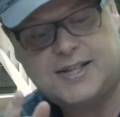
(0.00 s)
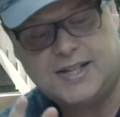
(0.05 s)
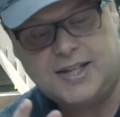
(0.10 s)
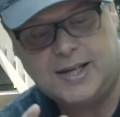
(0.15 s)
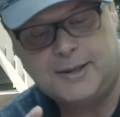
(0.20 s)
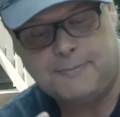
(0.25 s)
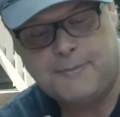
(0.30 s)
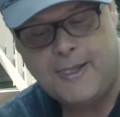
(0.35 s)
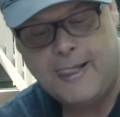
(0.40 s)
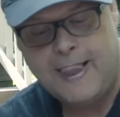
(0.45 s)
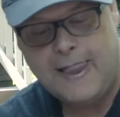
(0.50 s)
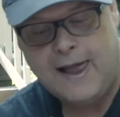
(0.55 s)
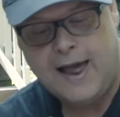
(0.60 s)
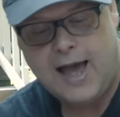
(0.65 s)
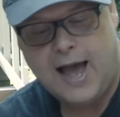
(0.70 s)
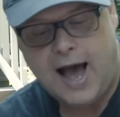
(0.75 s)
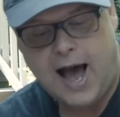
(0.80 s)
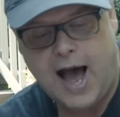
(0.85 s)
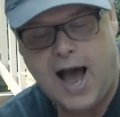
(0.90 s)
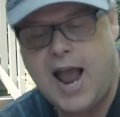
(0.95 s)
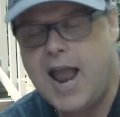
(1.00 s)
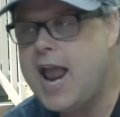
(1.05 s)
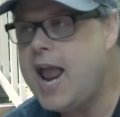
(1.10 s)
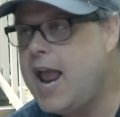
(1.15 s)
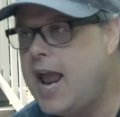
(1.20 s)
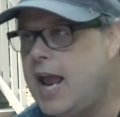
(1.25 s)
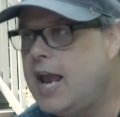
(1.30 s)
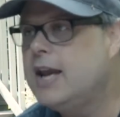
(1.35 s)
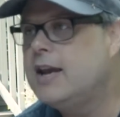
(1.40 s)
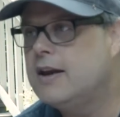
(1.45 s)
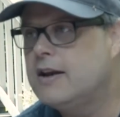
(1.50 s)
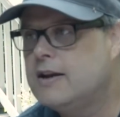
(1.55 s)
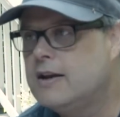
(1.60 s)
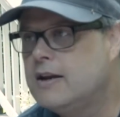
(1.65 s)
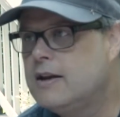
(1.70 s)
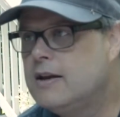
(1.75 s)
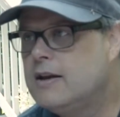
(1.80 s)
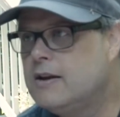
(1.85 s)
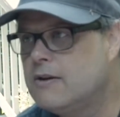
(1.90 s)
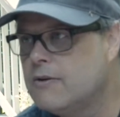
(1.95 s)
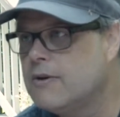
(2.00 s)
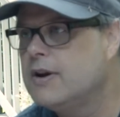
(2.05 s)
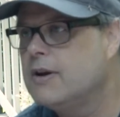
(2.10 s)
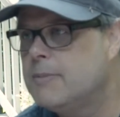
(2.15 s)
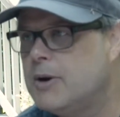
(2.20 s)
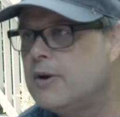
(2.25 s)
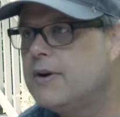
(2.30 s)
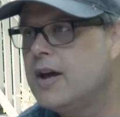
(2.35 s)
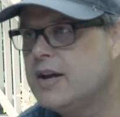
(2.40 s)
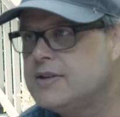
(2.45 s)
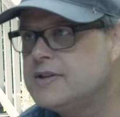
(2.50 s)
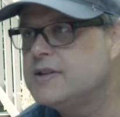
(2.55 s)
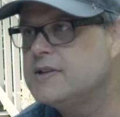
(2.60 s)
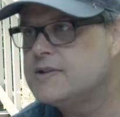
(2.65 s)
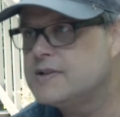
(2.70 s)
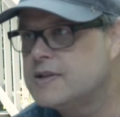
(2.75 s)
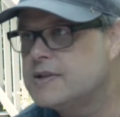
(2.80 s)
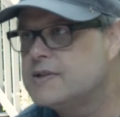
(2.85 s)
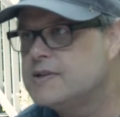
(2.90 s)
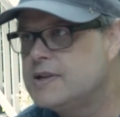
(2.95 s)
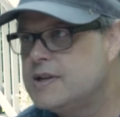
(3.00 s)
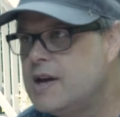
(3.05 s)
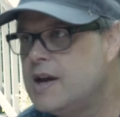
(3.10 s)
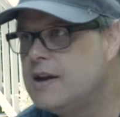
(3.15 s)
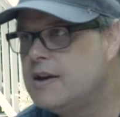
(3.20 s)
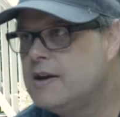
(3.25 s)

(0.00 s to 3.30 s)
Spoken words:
team, I hated hearing about 1968.